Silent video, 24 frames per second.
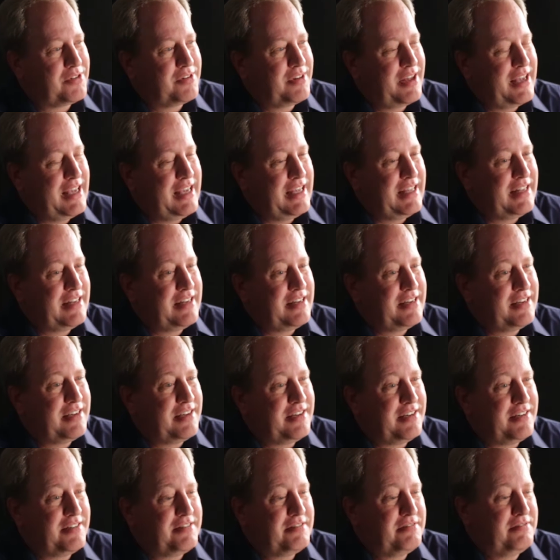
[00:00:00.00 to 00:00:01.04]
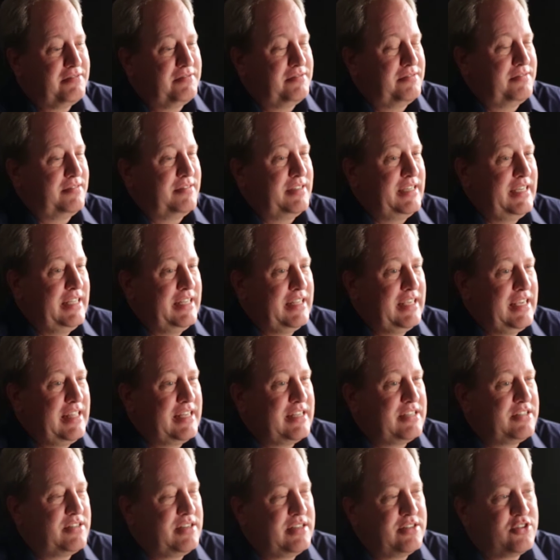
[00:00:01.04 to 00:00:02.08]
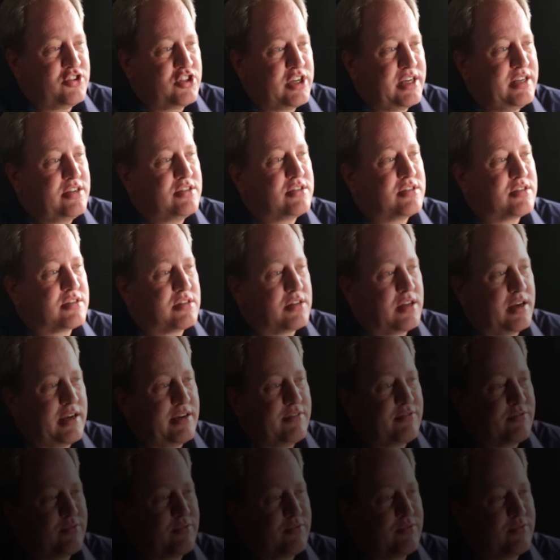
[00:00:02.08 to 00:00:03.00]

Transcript: And again, it's changed his life.